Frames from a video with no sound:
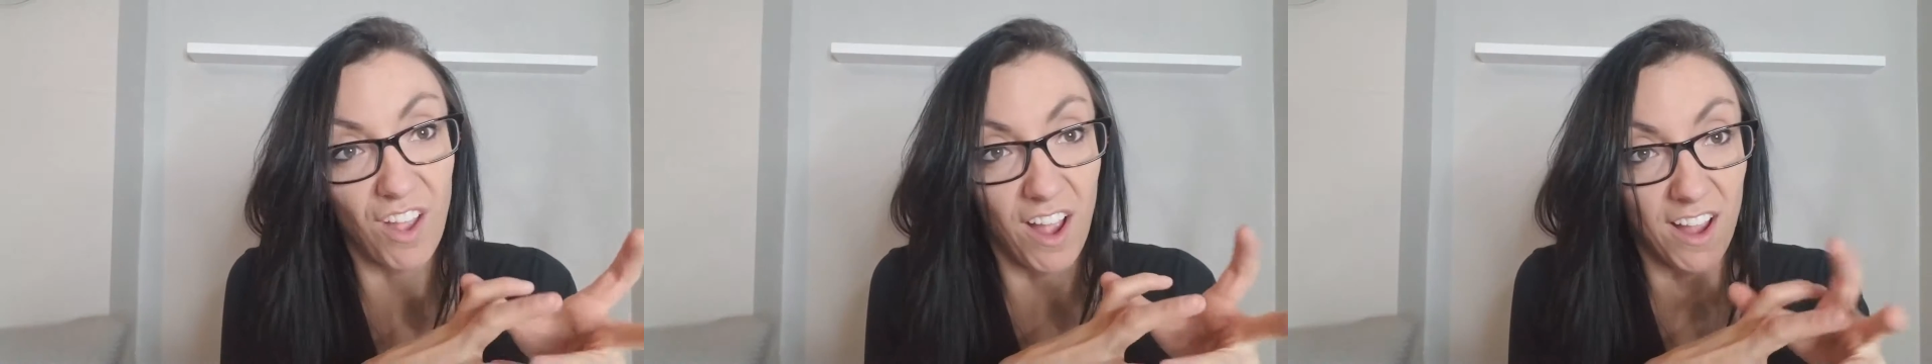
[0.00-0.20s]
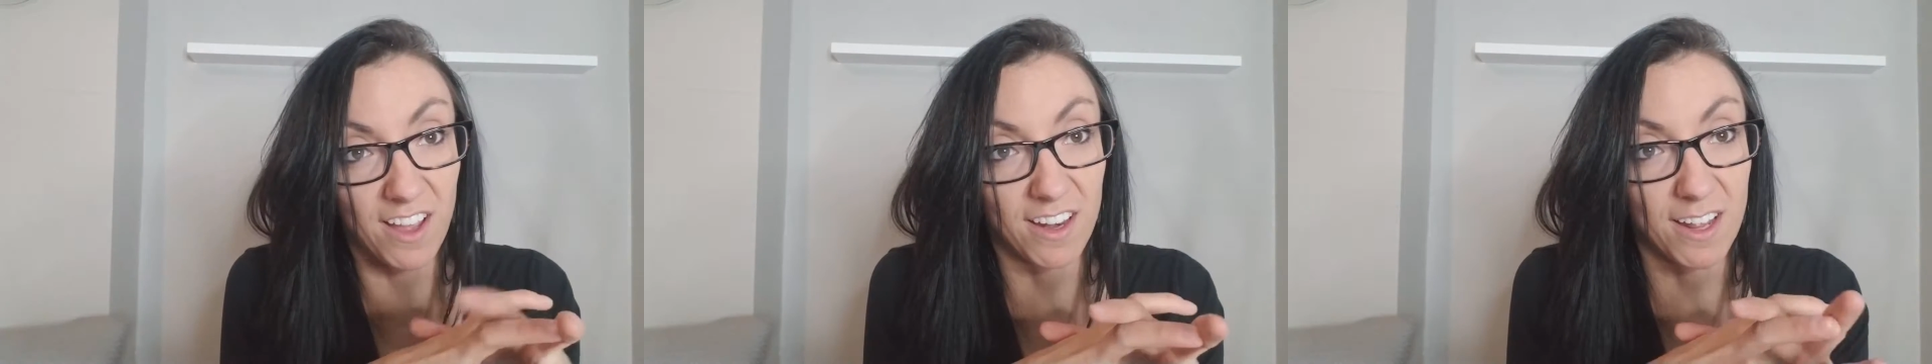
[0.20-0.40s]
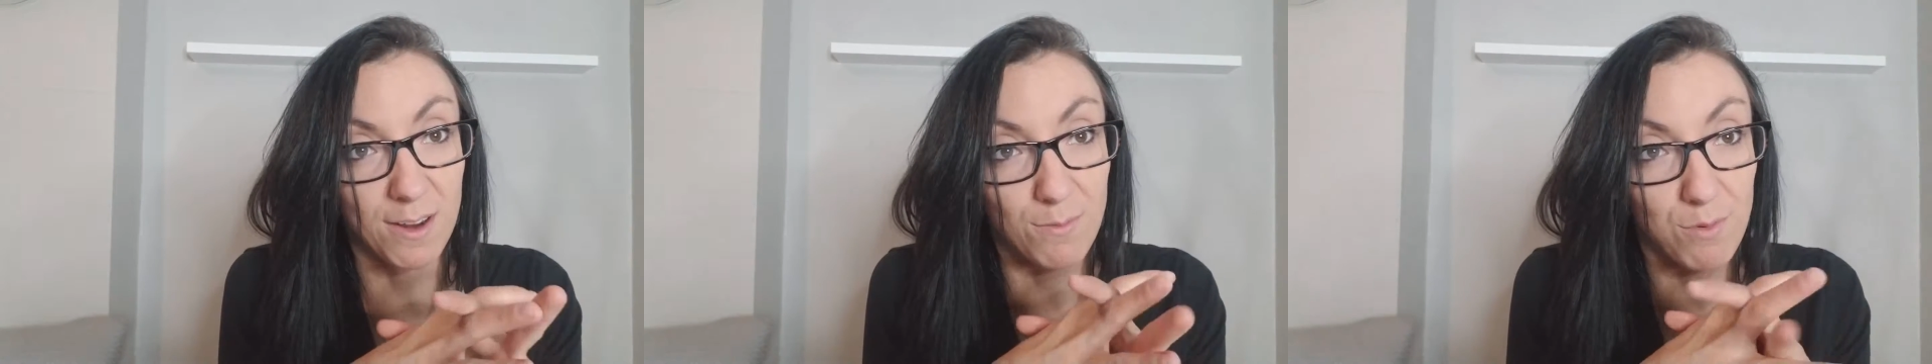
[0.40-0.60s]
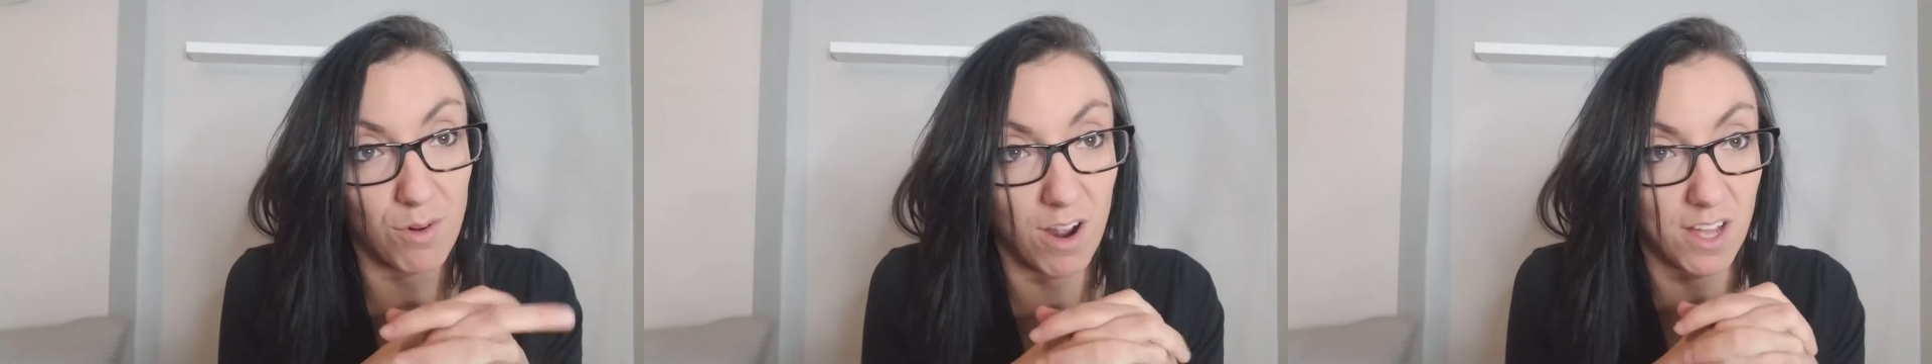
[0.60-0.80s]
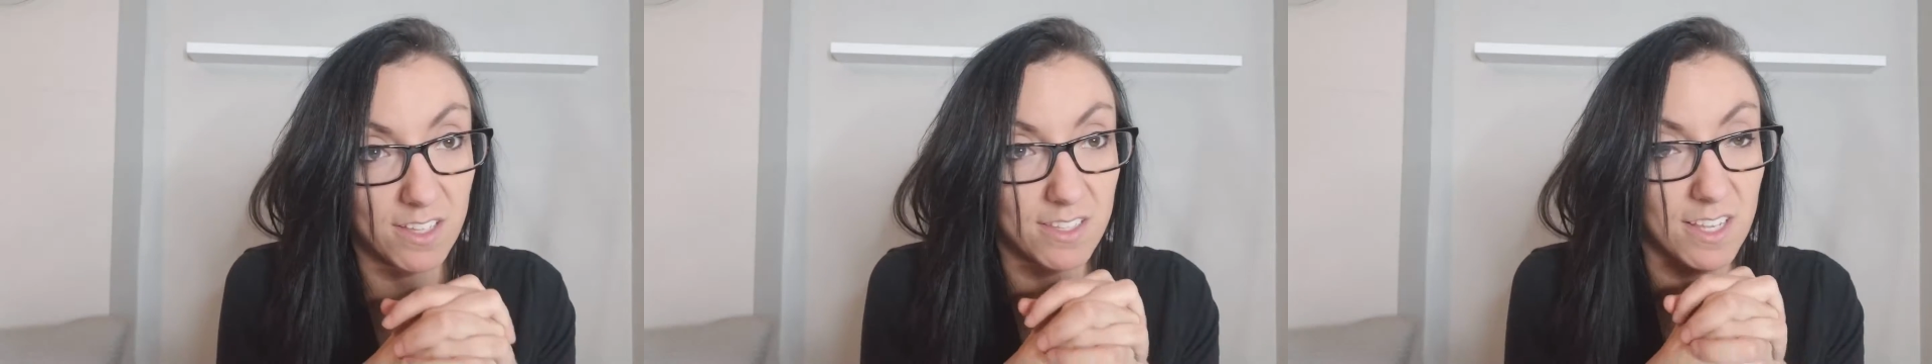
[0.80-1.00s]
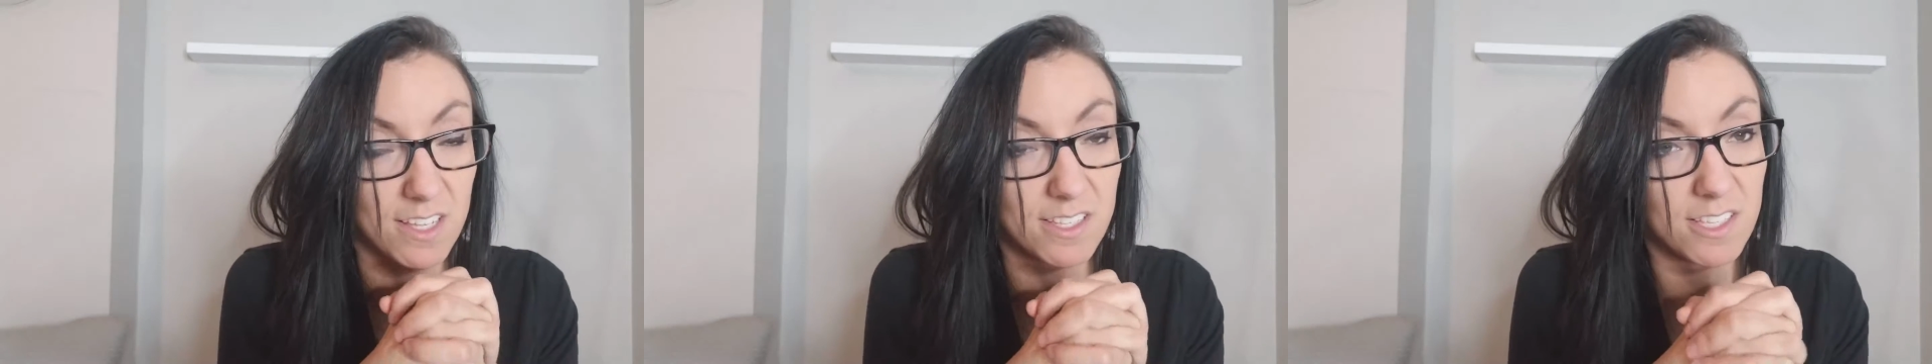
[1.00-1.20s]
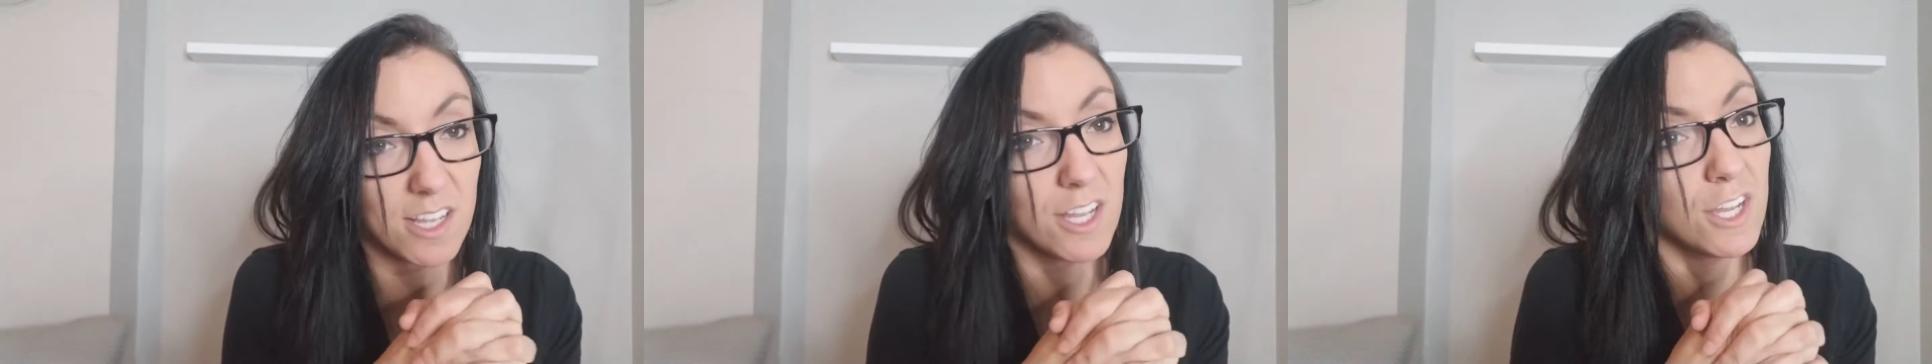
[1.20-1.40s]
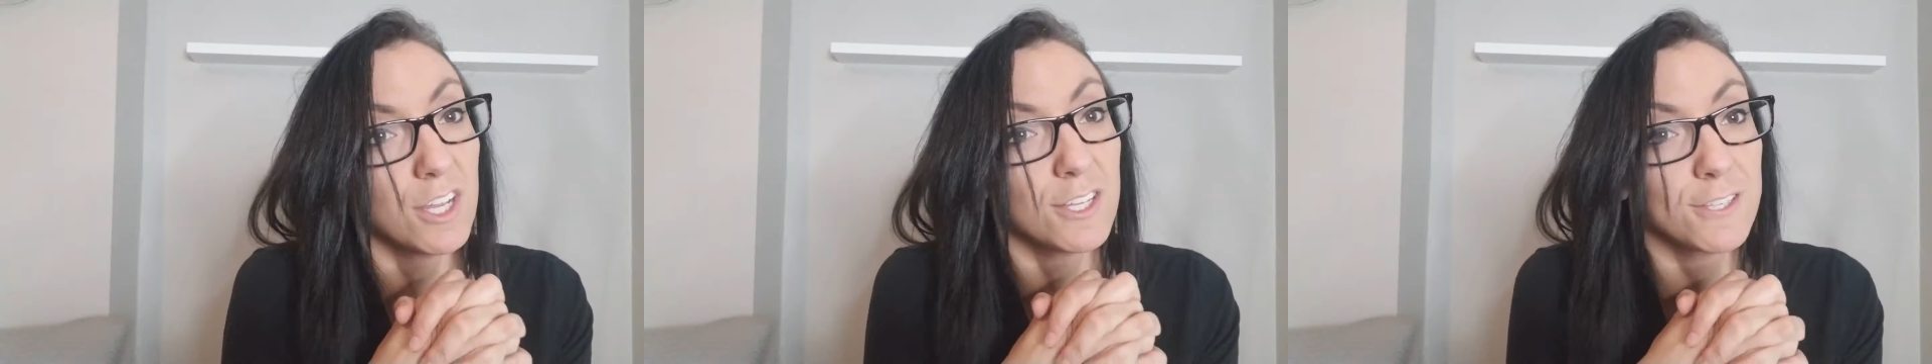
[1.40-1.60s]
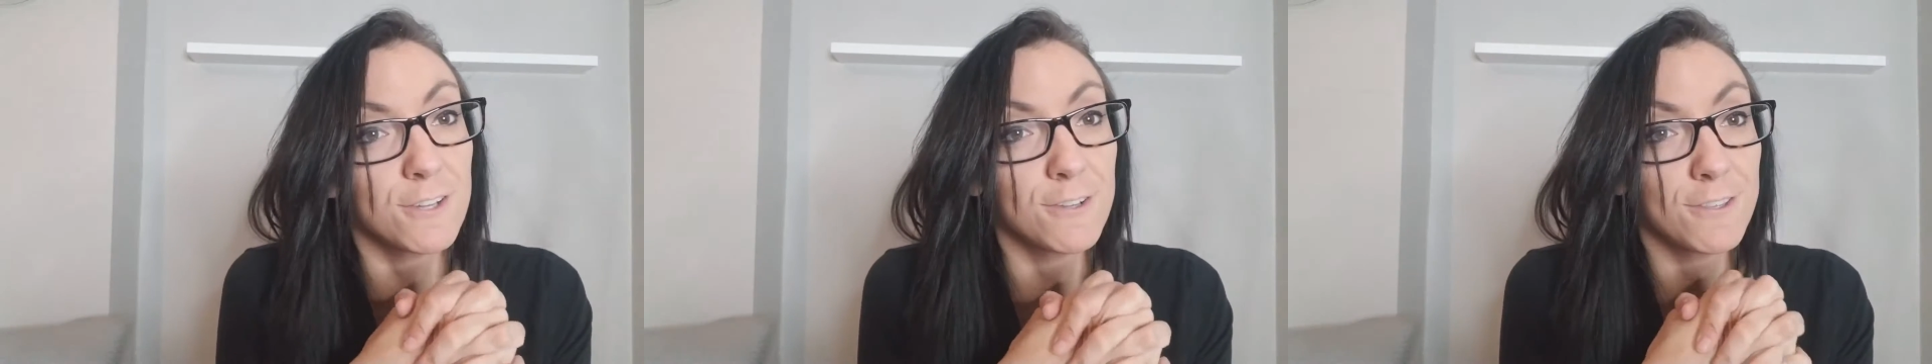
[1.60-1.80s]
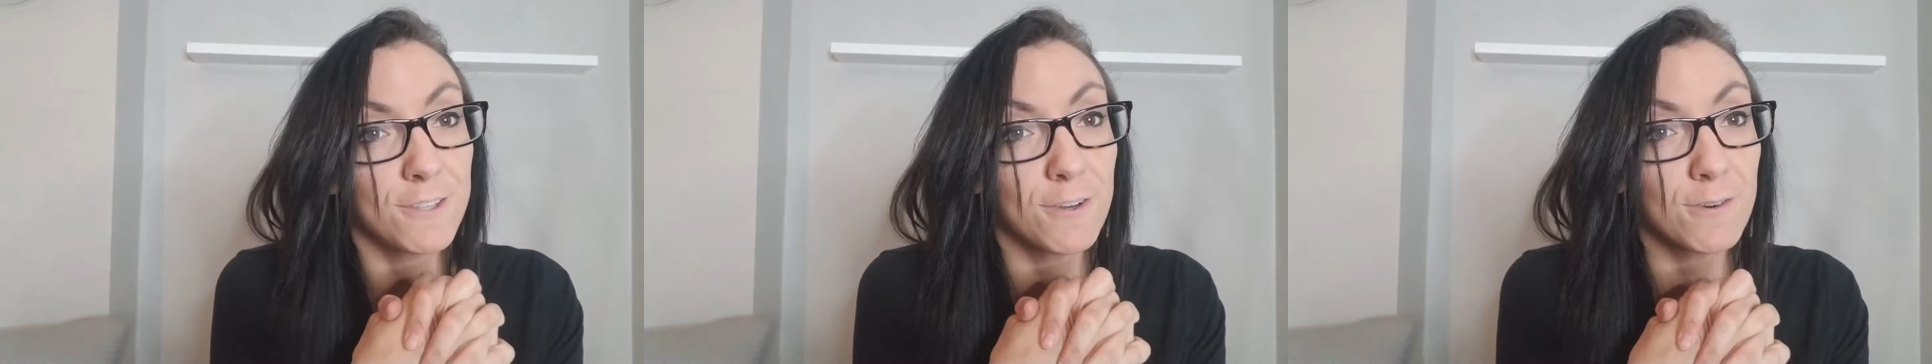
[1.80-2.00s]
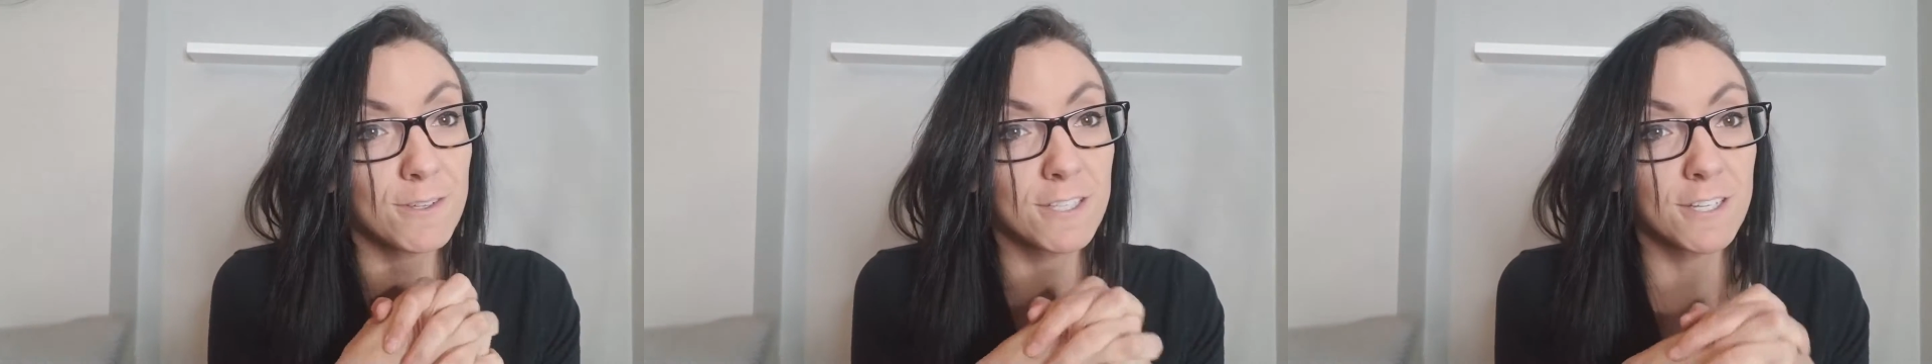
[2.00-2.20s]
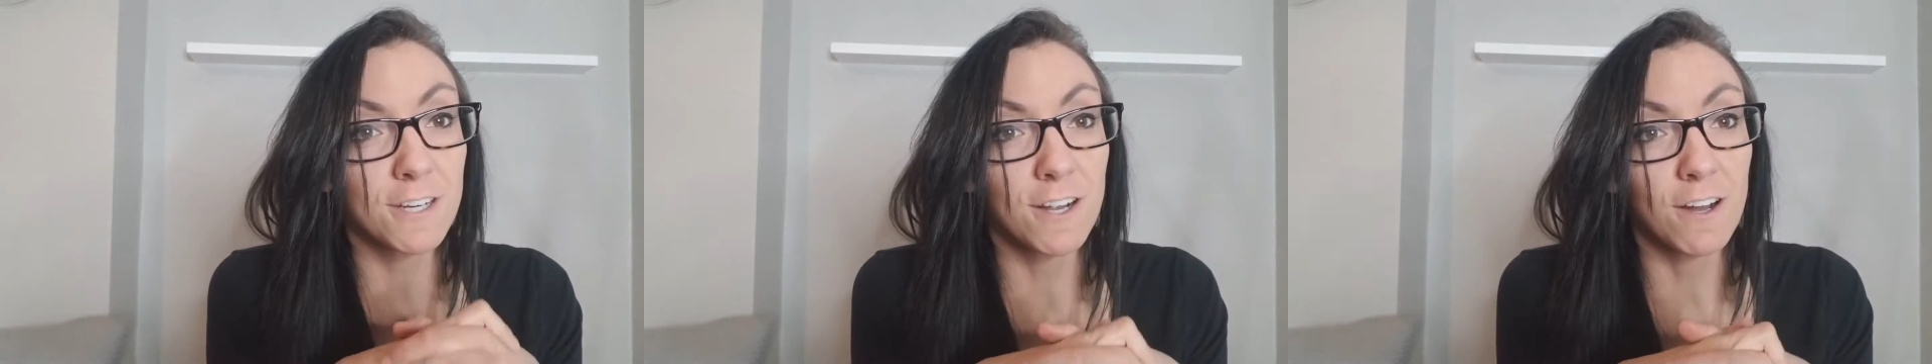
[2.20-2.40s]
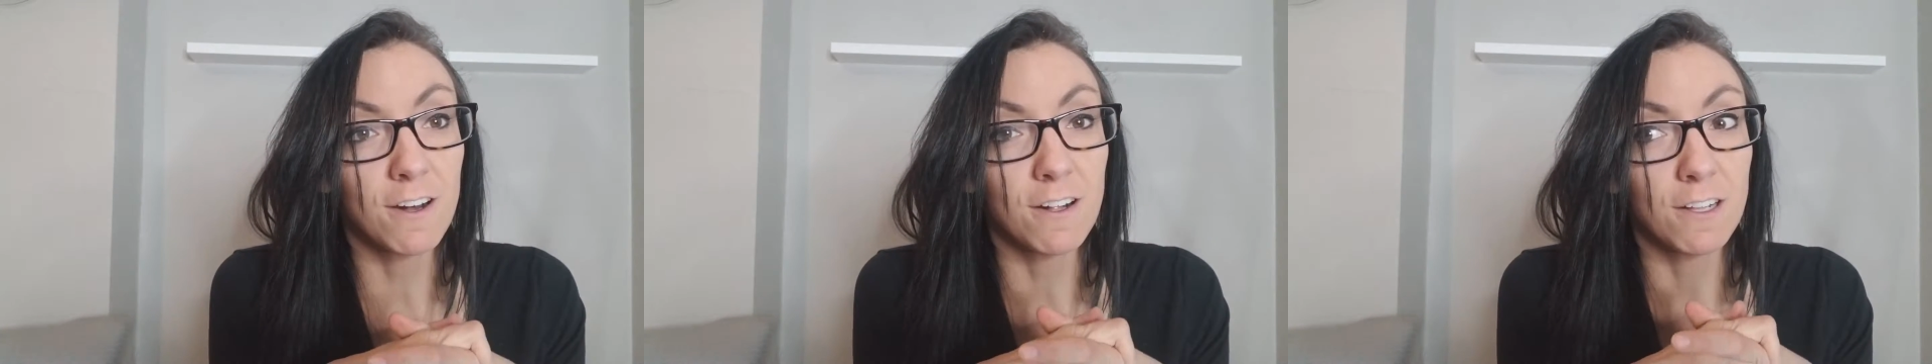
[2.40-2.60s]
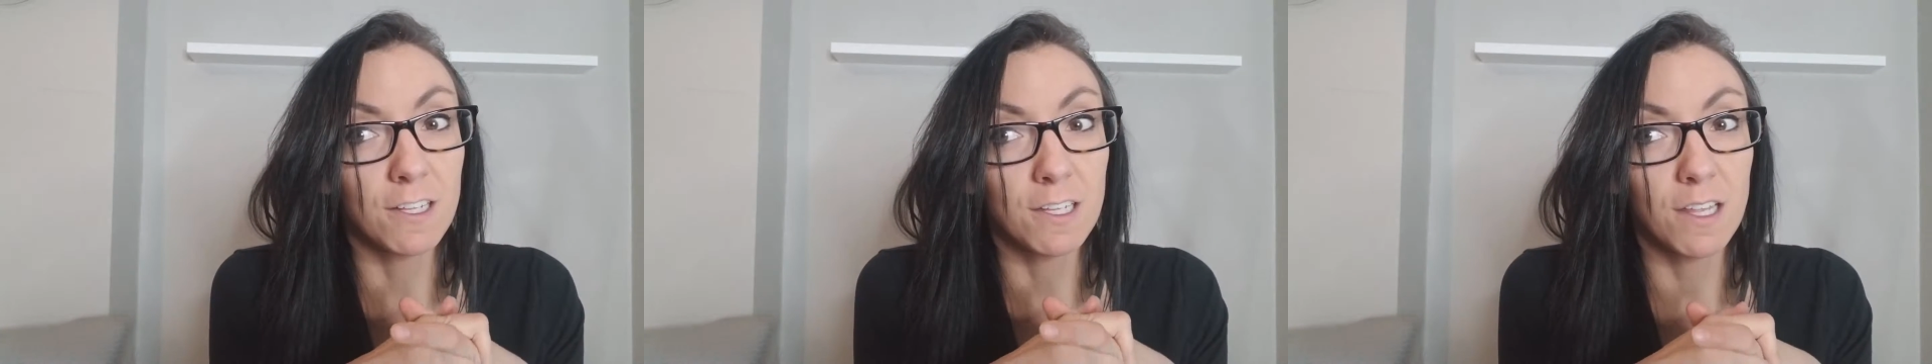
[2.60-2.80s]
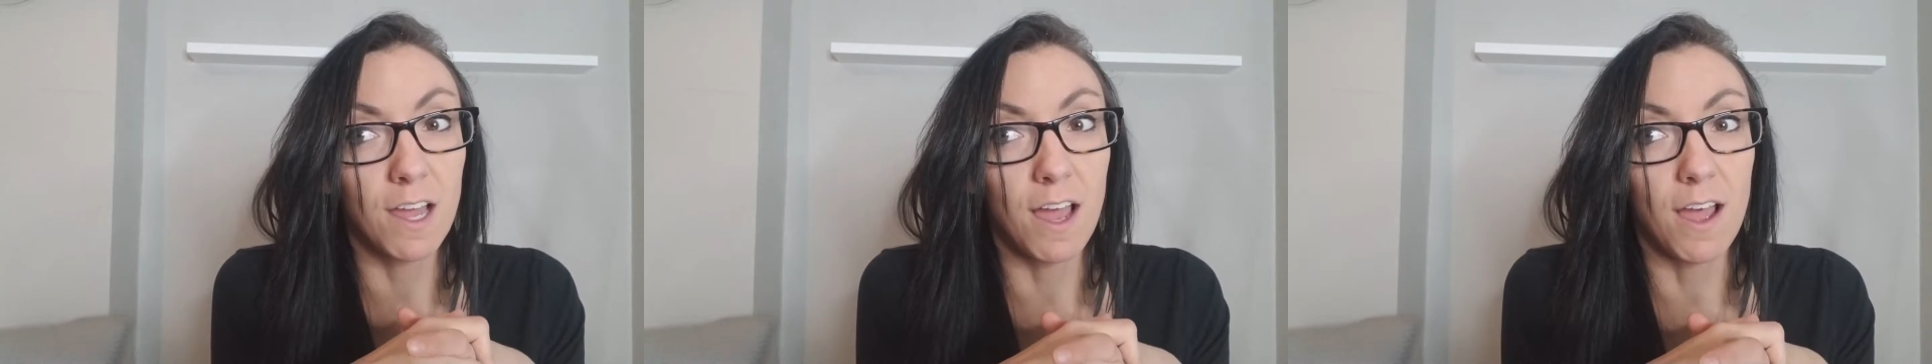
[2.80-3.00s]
dieting process. So those are all